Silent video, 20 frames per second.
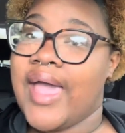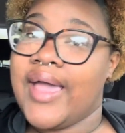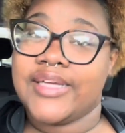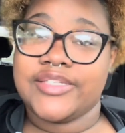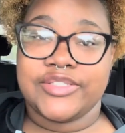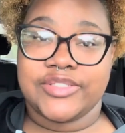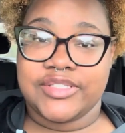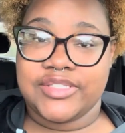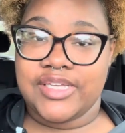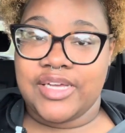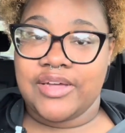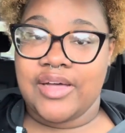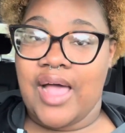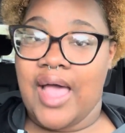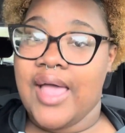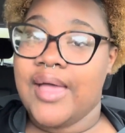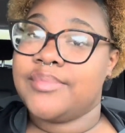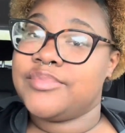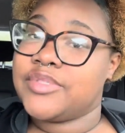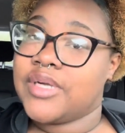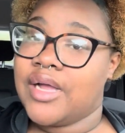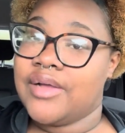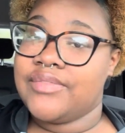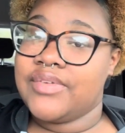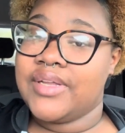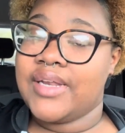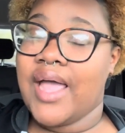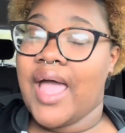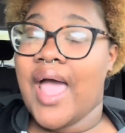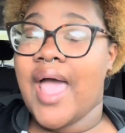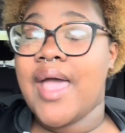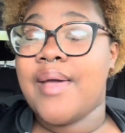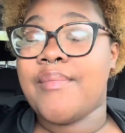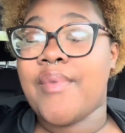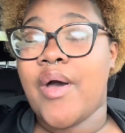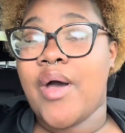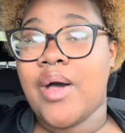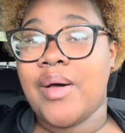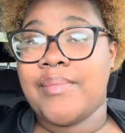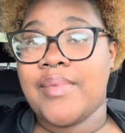as you can tell, I'm driving.
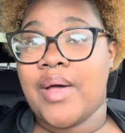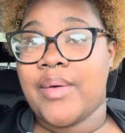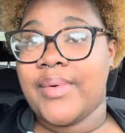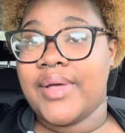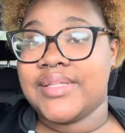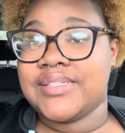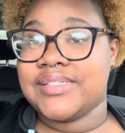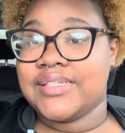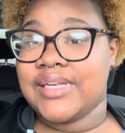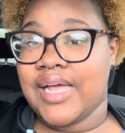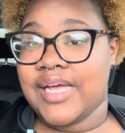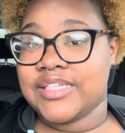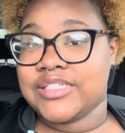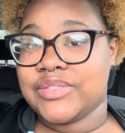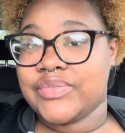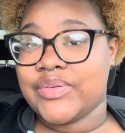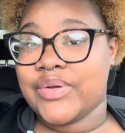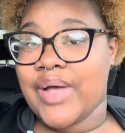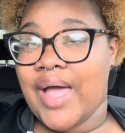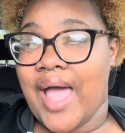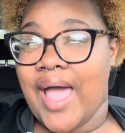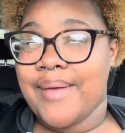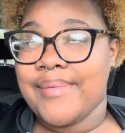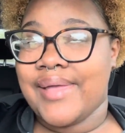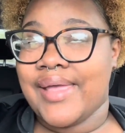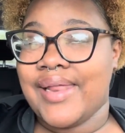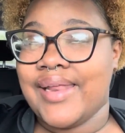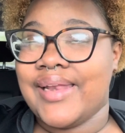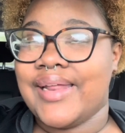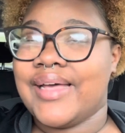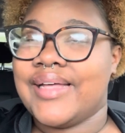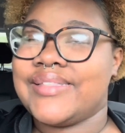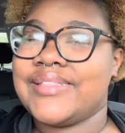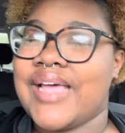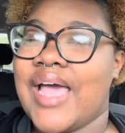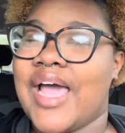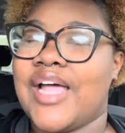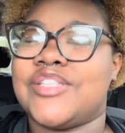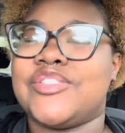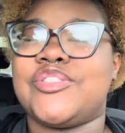I'm on my way to Nashville. I'm getting a
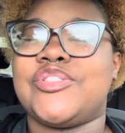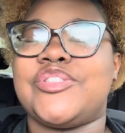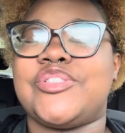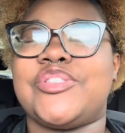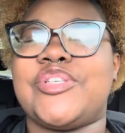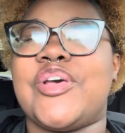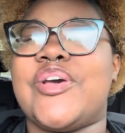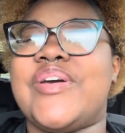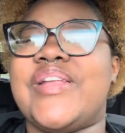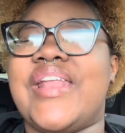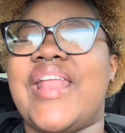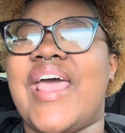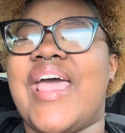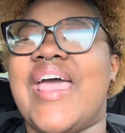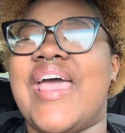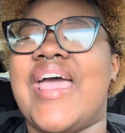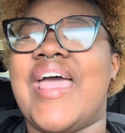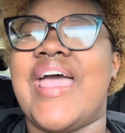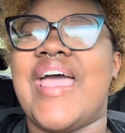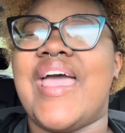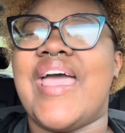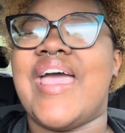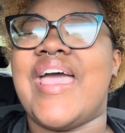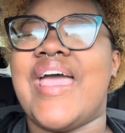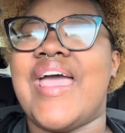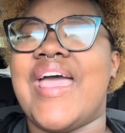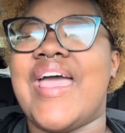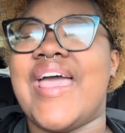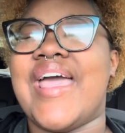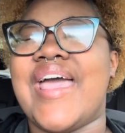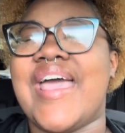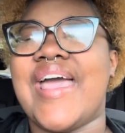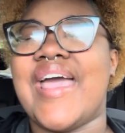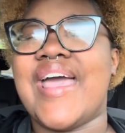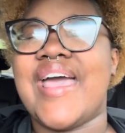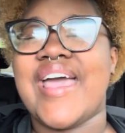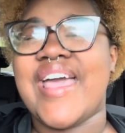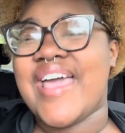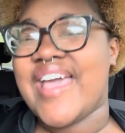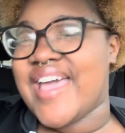tattoo
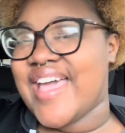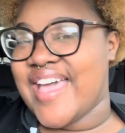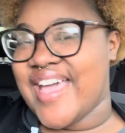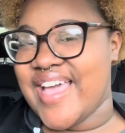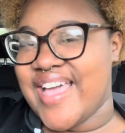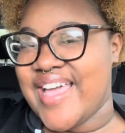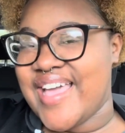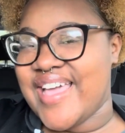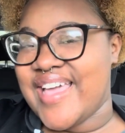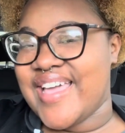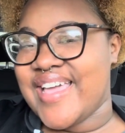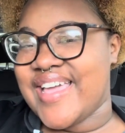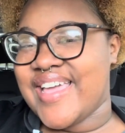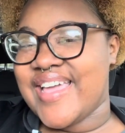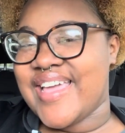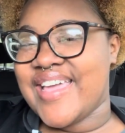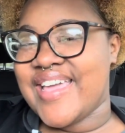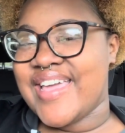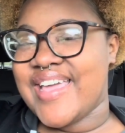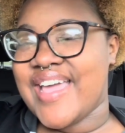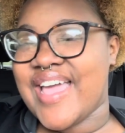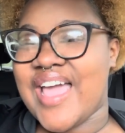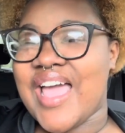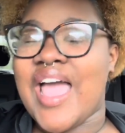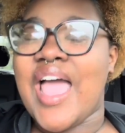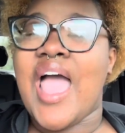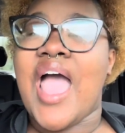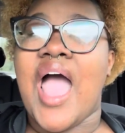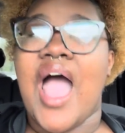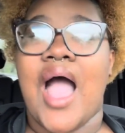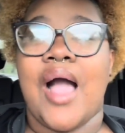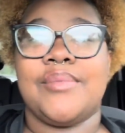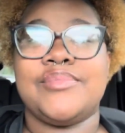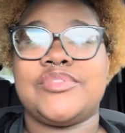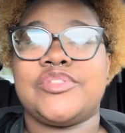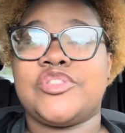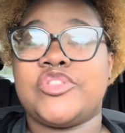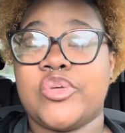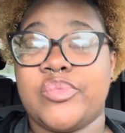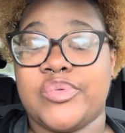today.
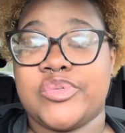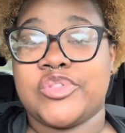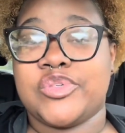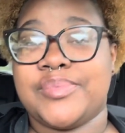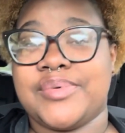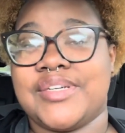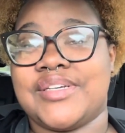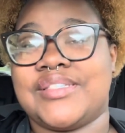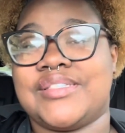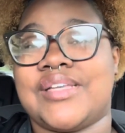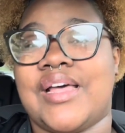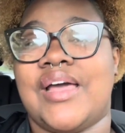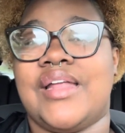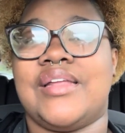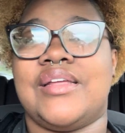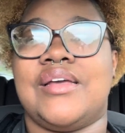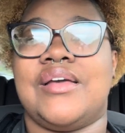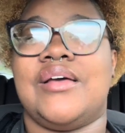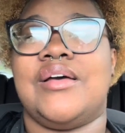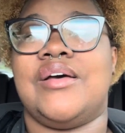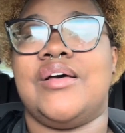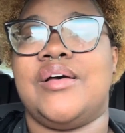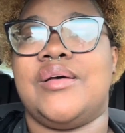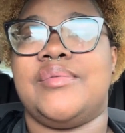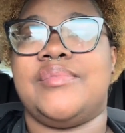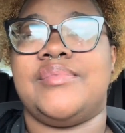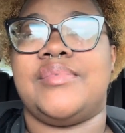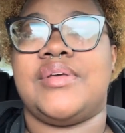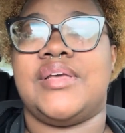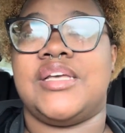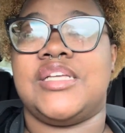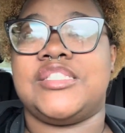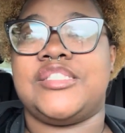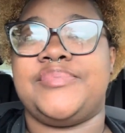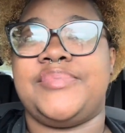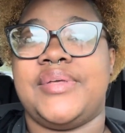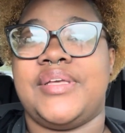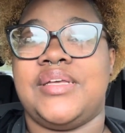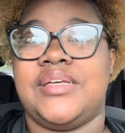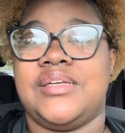I'm super, super excited.
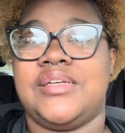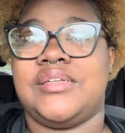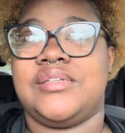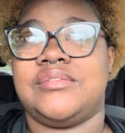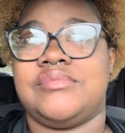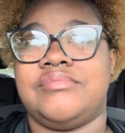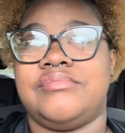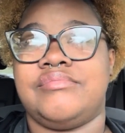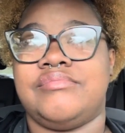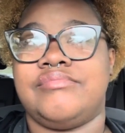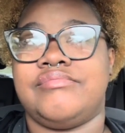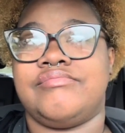It's been